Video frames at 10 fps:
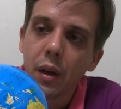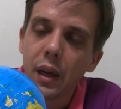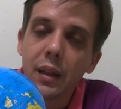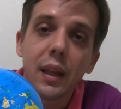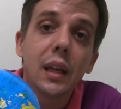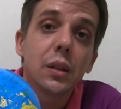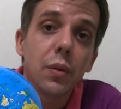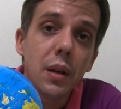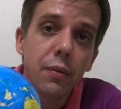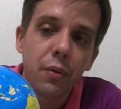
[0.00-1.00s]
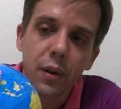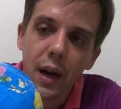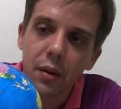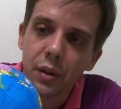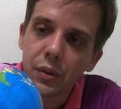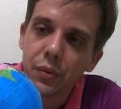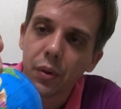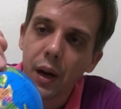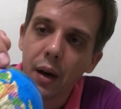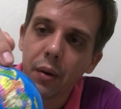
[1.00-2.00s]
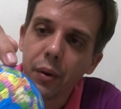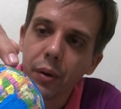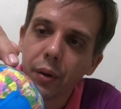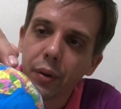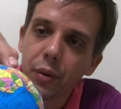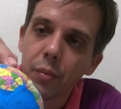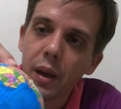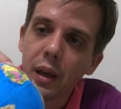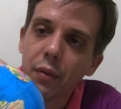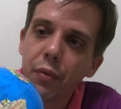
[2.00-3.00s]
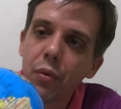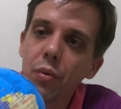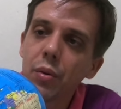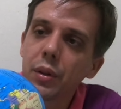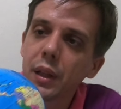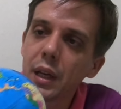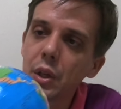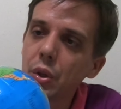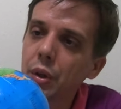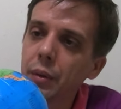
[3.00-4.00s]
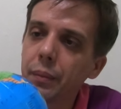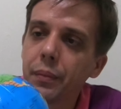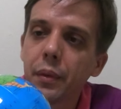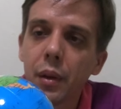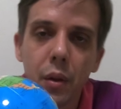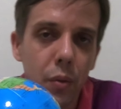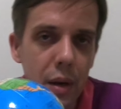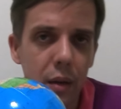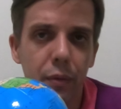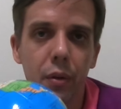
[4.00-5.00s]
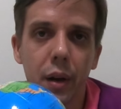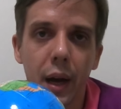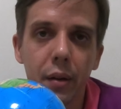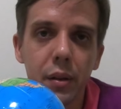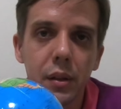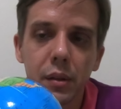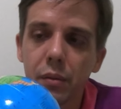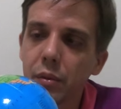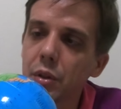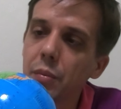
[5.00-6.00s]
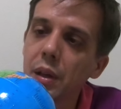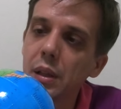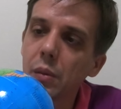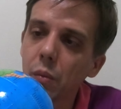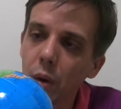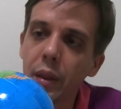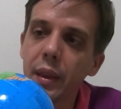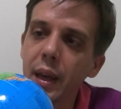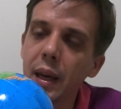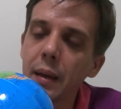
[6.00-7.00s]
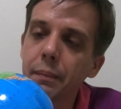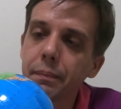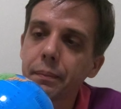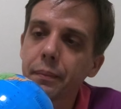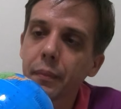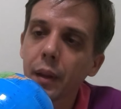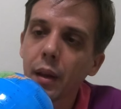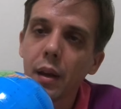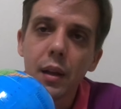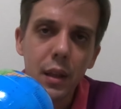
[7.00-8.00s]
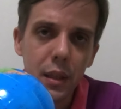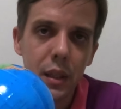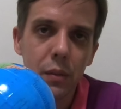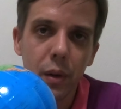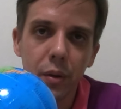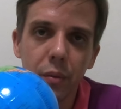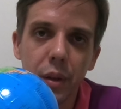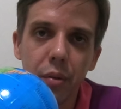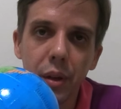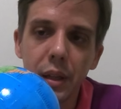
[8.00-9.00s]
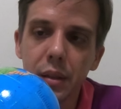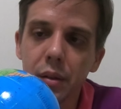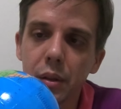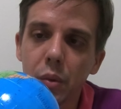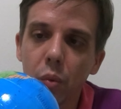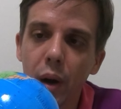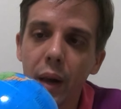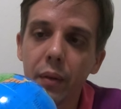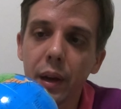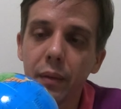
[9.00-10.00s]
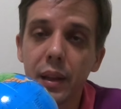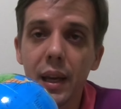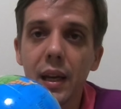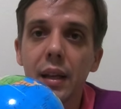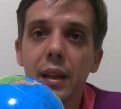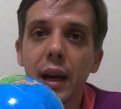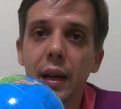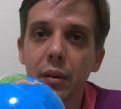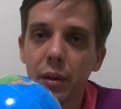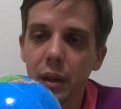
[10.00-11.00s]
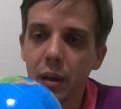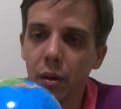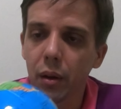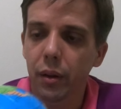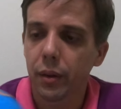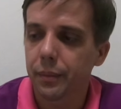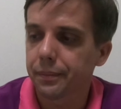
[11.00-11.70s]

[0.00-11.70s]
It takes 24 hours for our Earth to make a full rotation. 24 hours, which means one day. This is one of the reasons why we have day and night on the Earth.